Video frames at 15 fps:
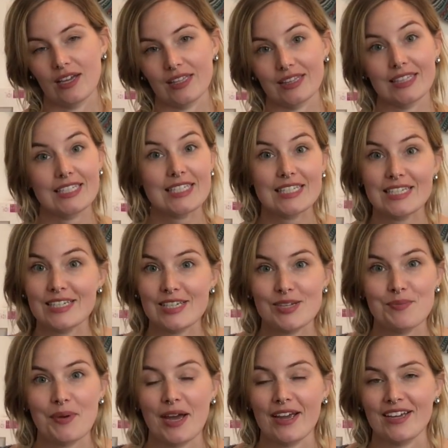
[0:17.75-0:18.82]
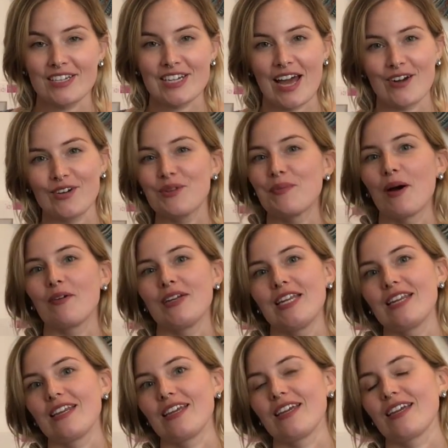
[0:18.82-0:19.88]
listen to my chatter about
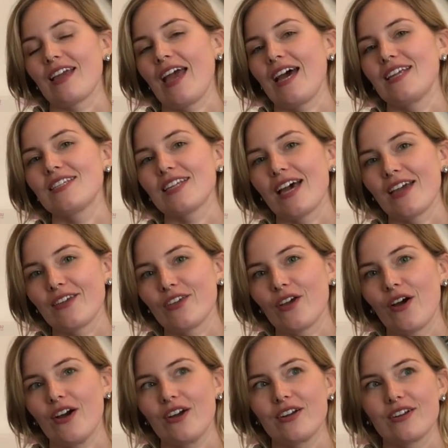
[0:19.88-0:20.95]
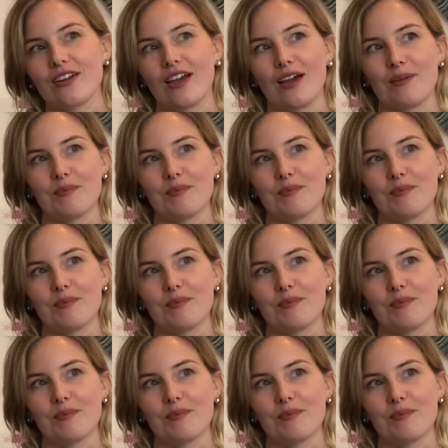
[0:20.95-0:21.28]
knitting, hand dyeing yarn,